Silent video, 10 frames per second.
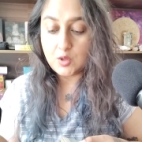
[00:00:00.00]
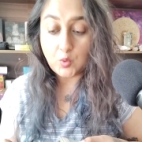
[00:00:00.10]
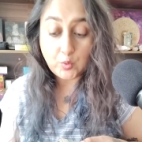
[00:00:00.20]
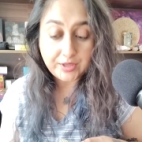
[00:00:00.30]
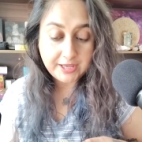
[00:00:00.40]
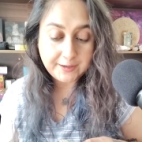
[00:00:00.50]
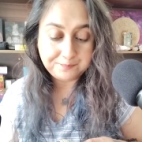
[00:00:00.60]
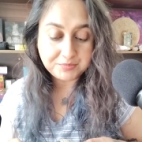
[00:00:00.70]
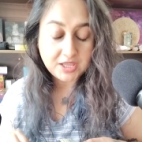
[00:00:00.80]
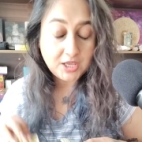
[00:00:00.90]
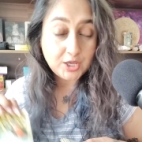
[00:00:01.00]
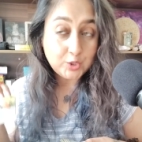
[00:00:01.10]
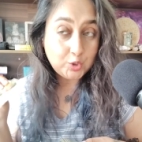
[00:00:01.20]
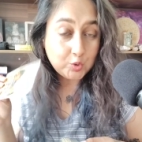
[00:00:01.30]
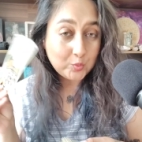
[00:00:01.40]
Okay.
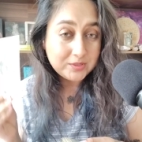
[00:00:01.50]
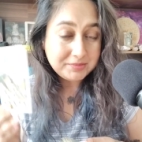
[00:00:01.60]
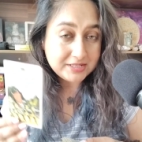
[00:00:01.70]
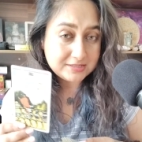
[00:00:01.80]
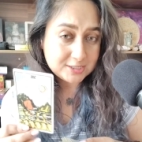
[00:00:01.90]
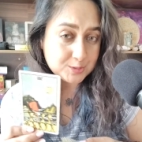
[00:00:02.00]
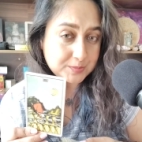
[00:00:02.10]
You will meet this